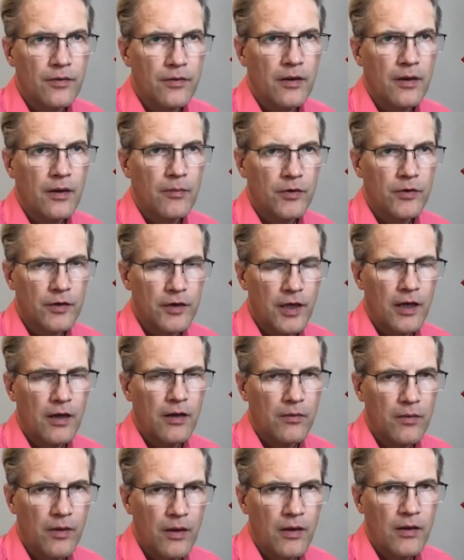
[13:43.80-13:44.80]
I'm going to
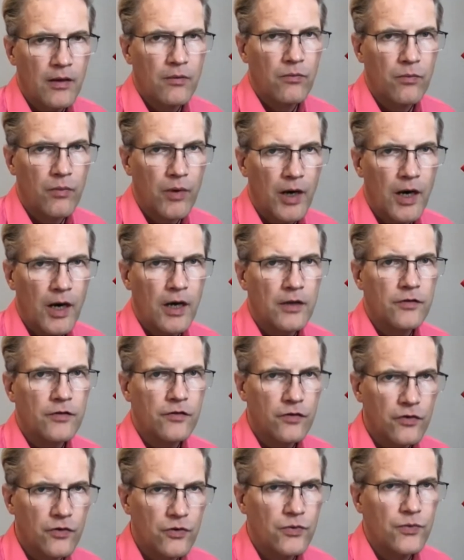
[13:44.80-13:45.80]
count 1,
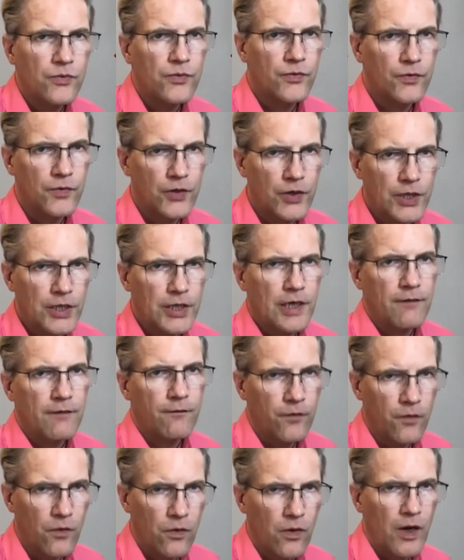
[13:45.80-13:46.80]
2, 3, and
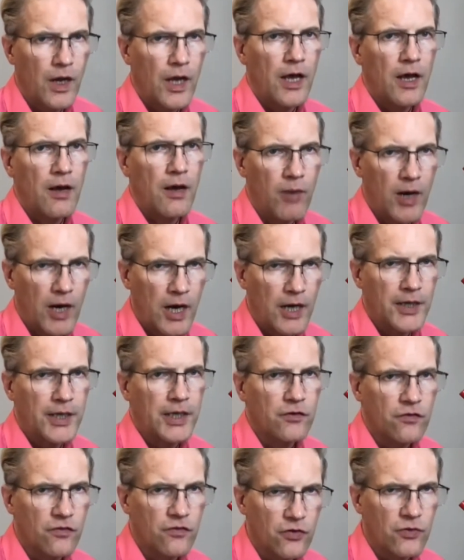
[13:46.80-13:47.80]
4, and 1,
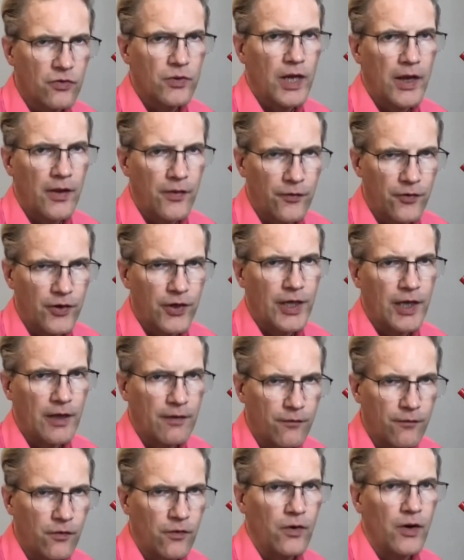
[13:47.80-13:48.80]
and 2, and 3,
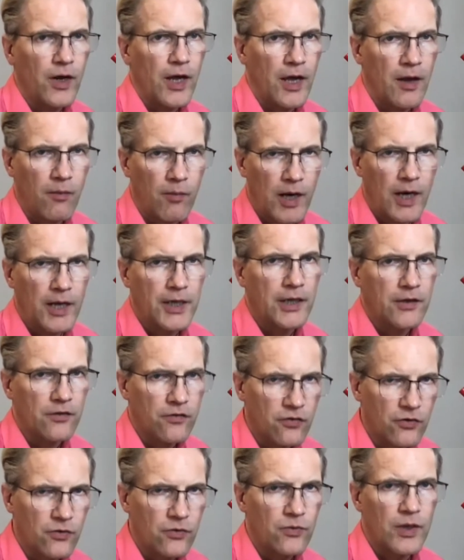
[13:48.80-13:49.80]
and 4, and 1, and
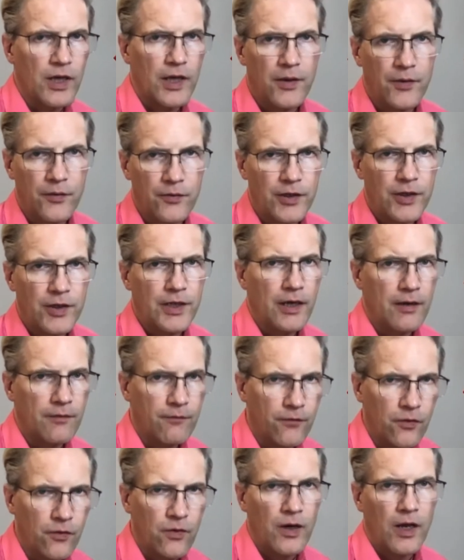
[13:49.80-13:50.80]
2, and 3, and
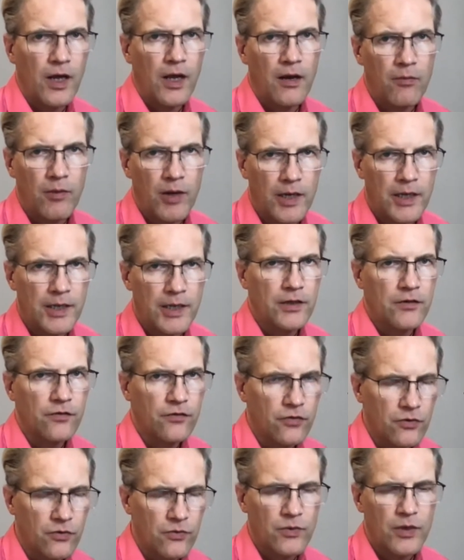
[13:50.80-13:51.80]
4, and 1, and
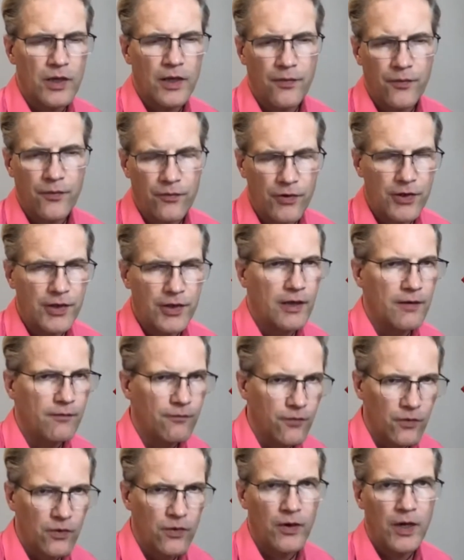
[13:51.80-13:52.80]
2, and 3, and
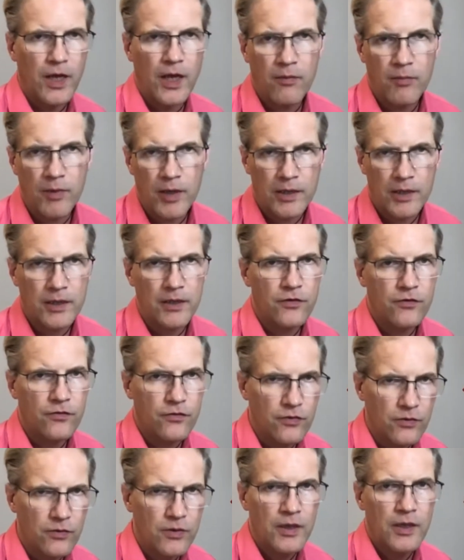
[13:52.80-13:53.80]
4, and 1, and
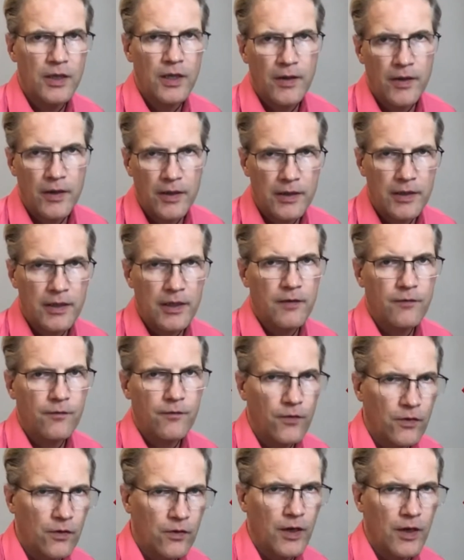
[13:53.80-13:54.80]
2, 3, and
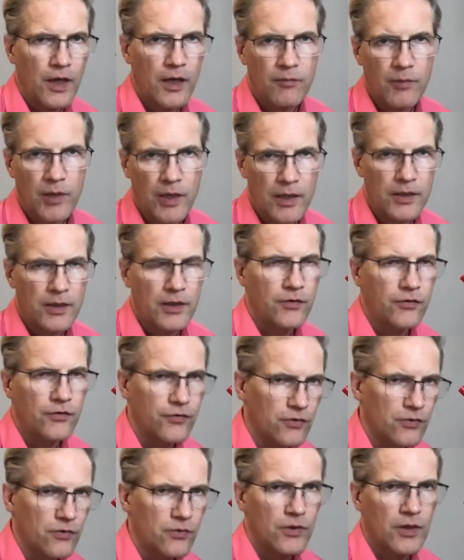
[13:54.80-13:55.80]
4, and 1, and
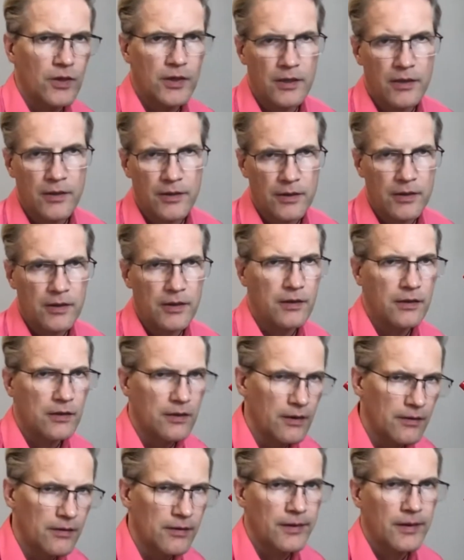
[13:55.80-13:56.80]
2, and
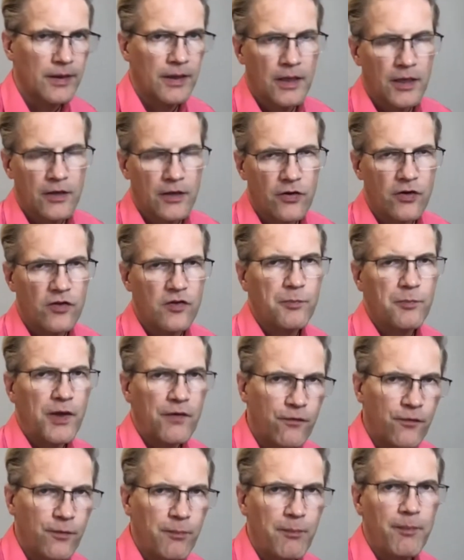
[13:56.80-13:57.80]
3. So it's
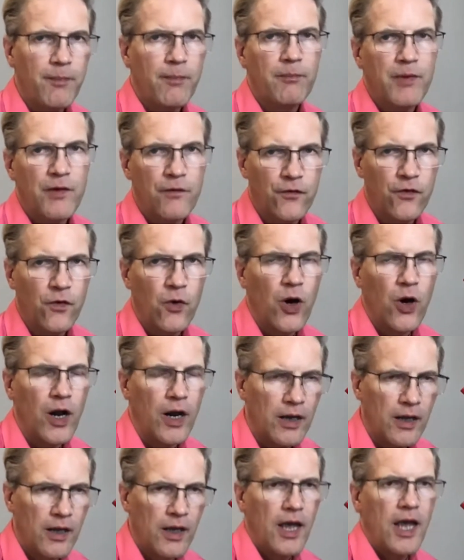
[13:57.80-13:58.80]

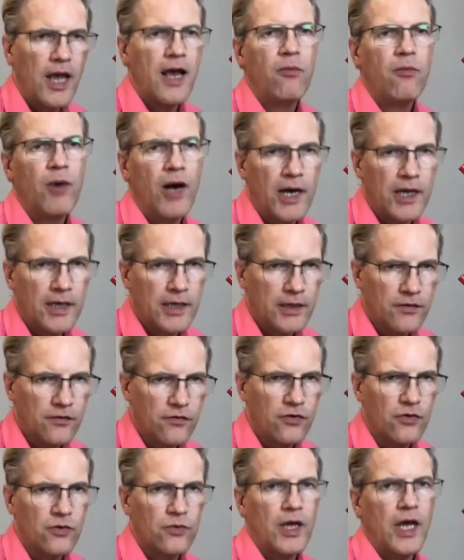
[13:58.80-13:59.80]
before, and 1, and
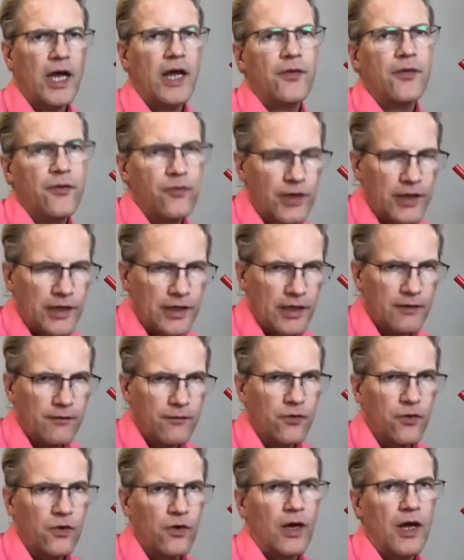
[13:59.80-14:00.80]
2, and 3, and
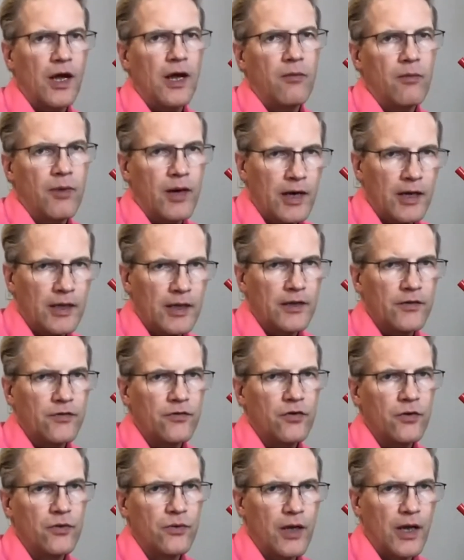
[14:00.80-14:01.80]
4, and 1, and
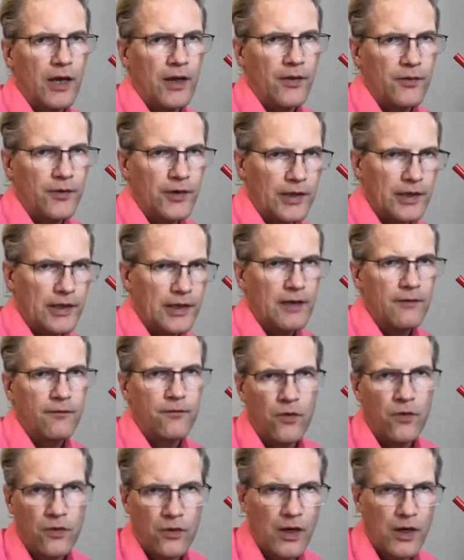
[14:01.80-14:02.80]
2, and 3, and
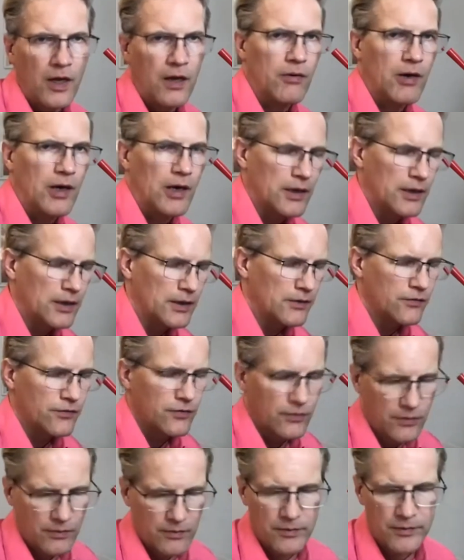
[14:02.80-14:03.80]
4, and 1, and
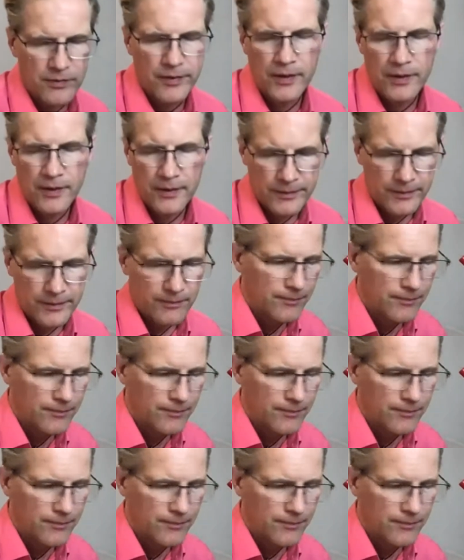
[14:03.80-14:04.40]
2.